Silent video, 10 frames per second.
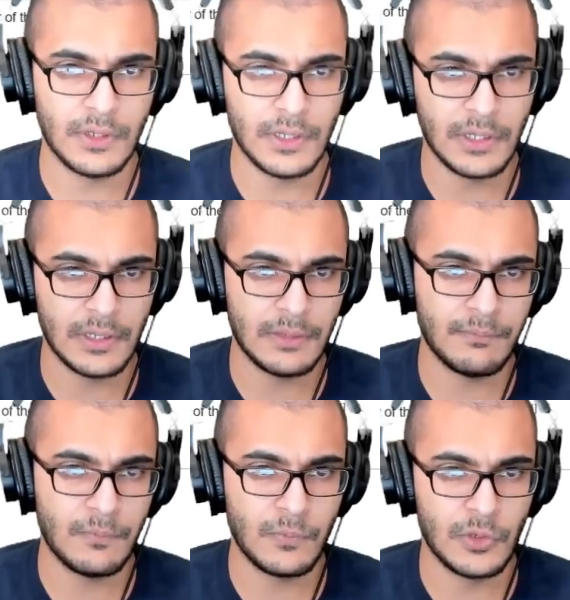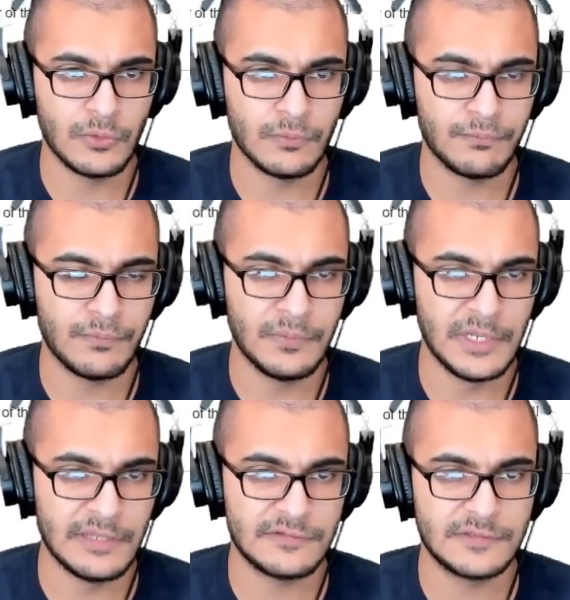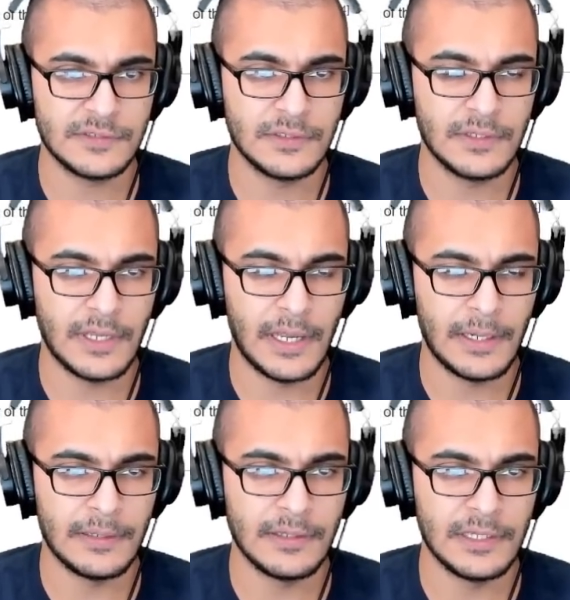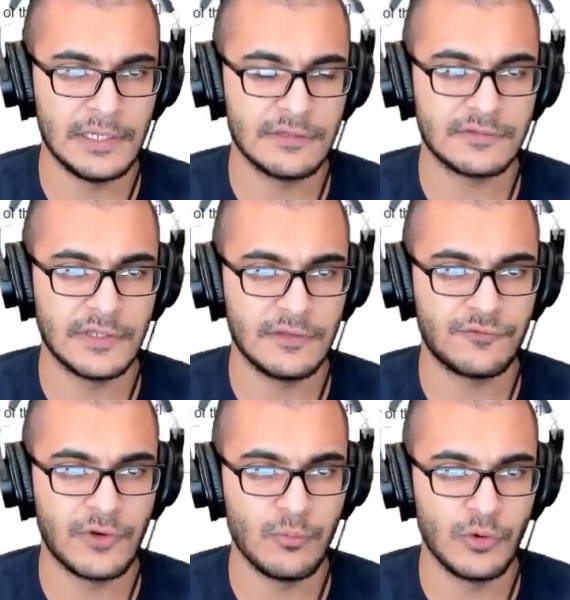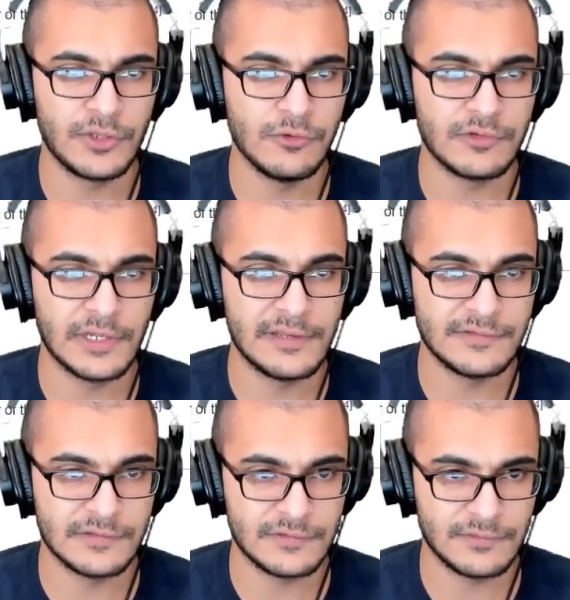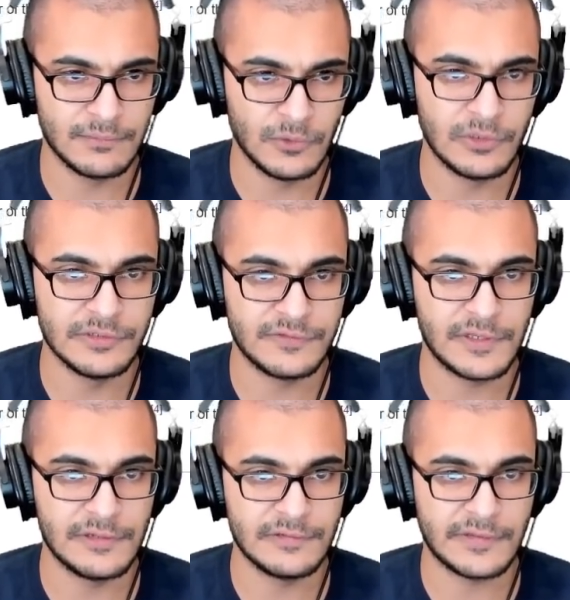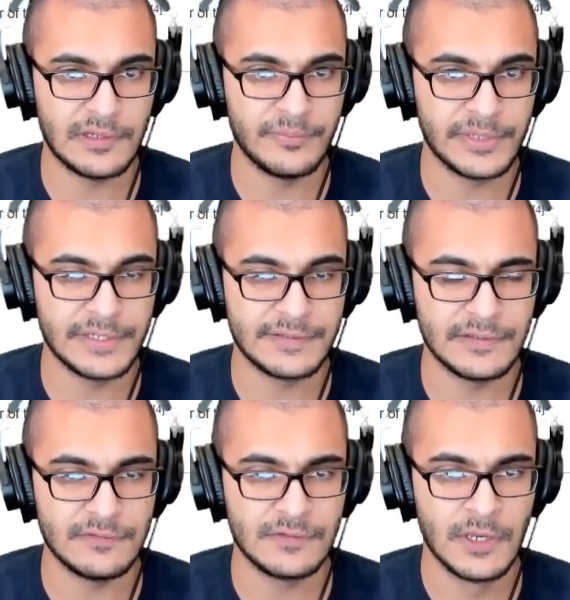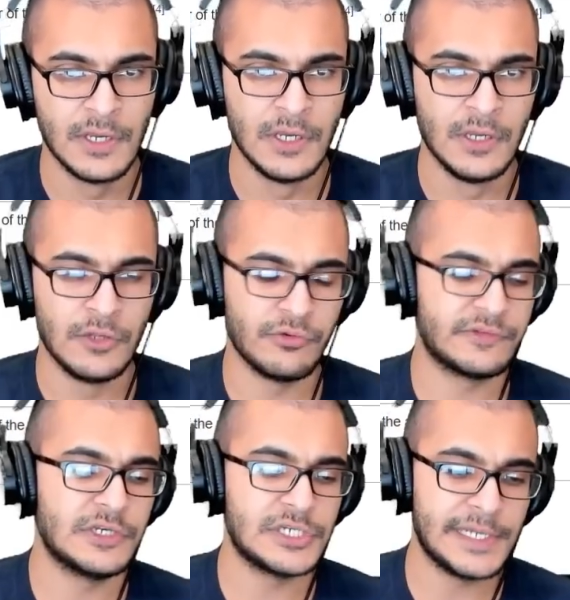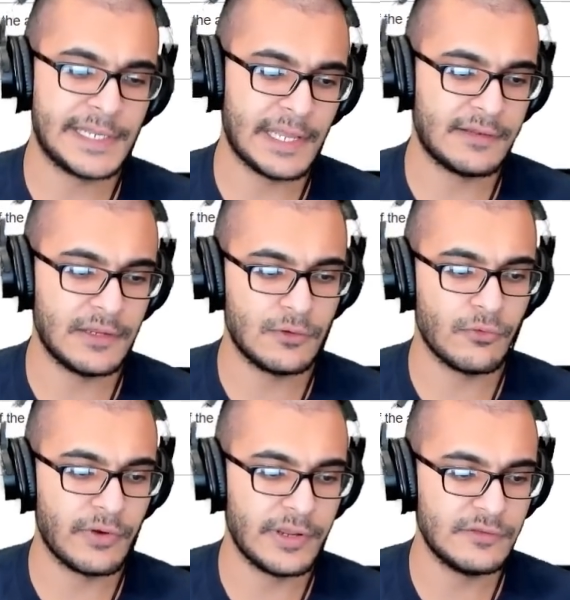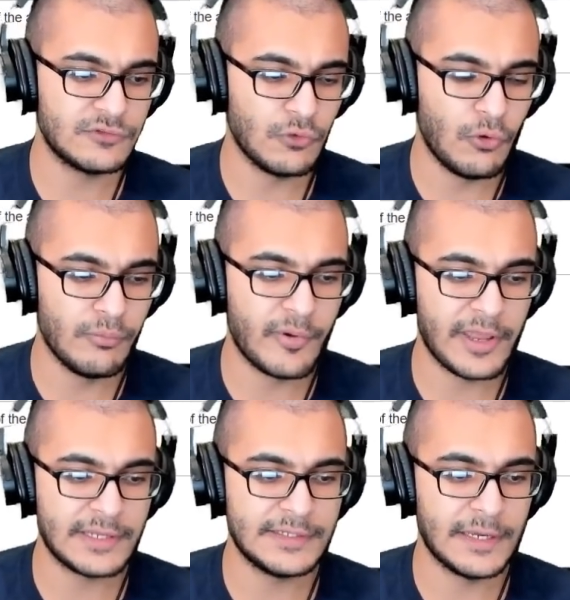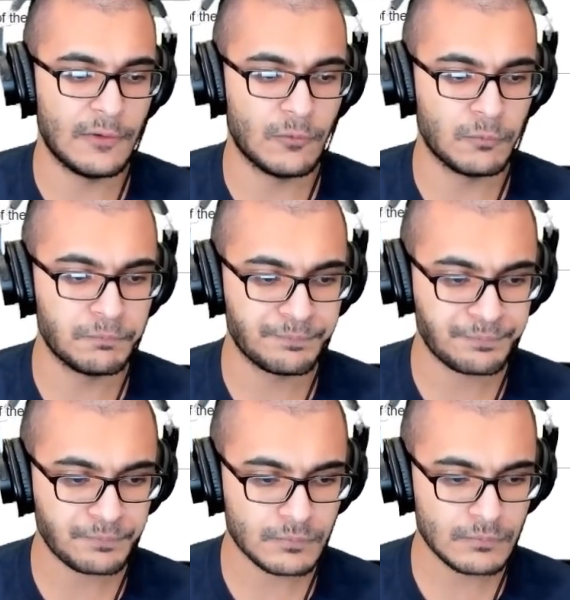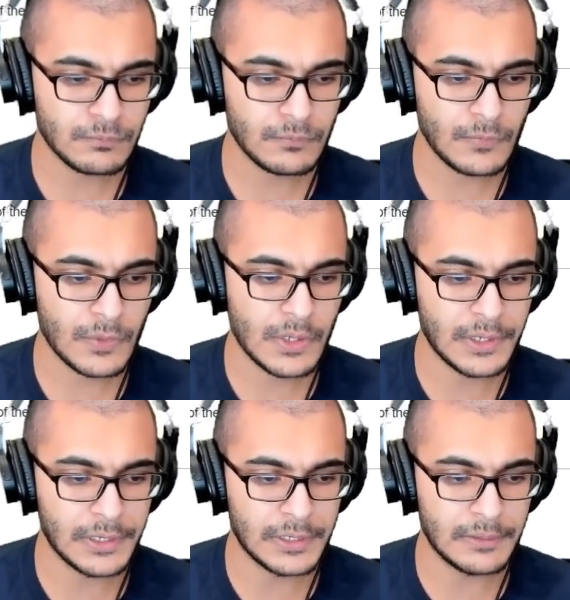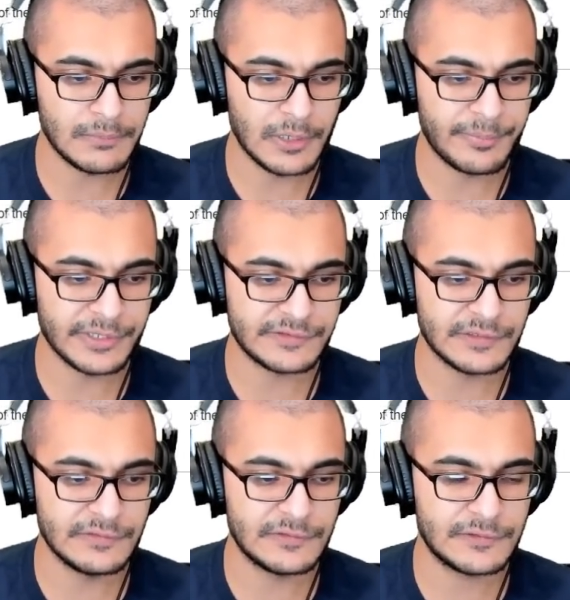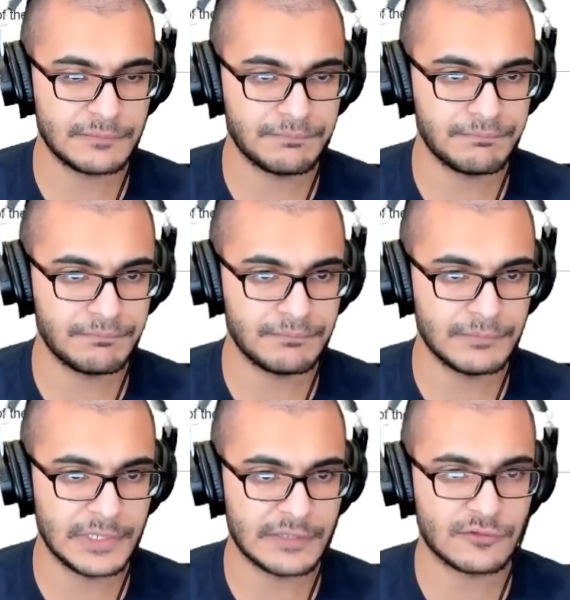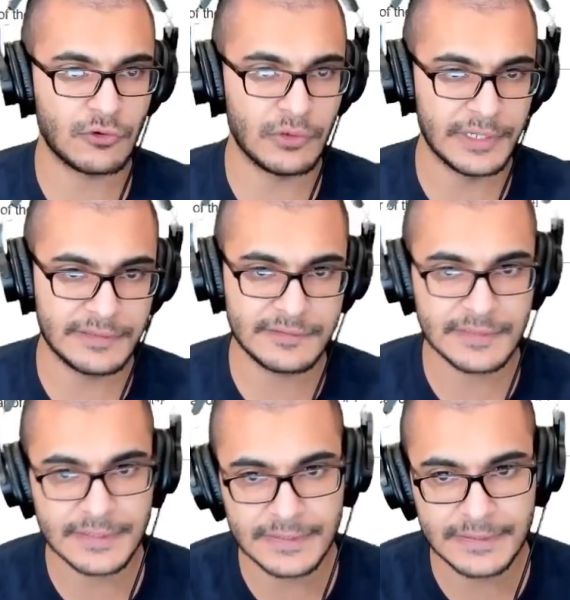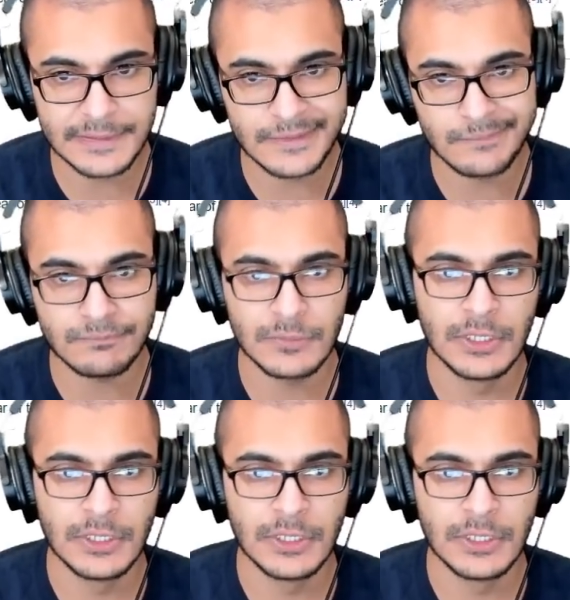NIST and the NIST NICE framework utilizes knowledge, skills, and abilities to essentially categorize or break down a person's, let's call it, a